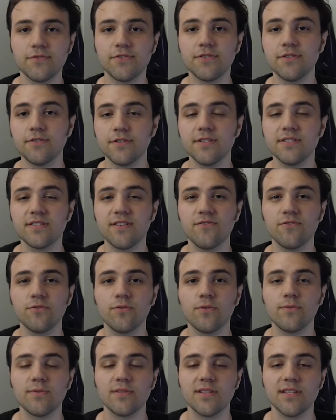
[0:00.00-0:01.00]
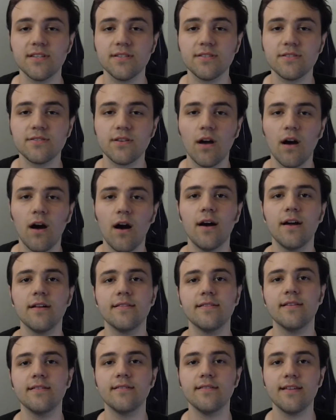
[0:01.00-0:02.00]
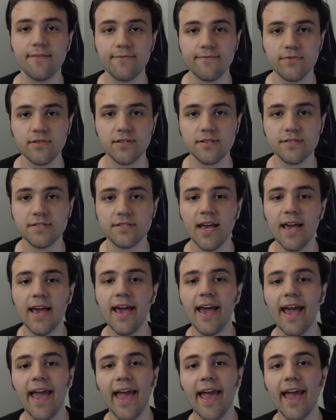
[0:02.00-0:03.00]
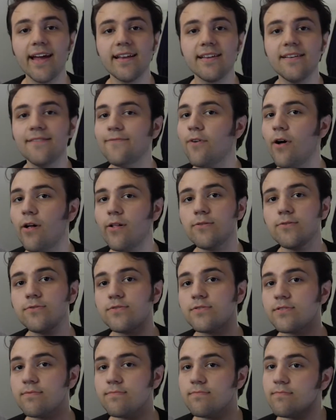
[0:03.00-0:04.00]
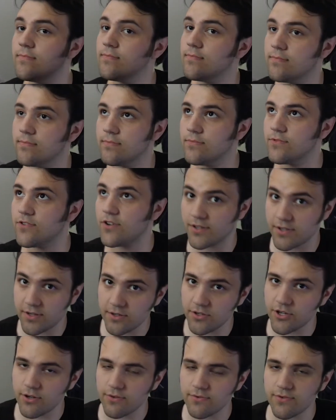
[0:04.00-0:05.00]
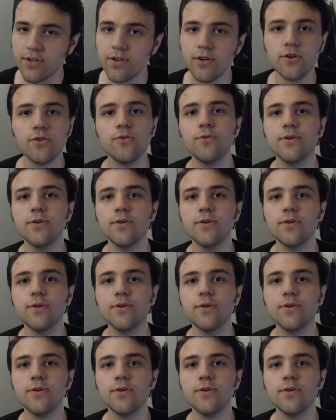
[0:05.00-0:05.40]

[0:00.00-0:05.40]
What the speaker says: series ever released on Netflix, and it follows Jessica Jones, who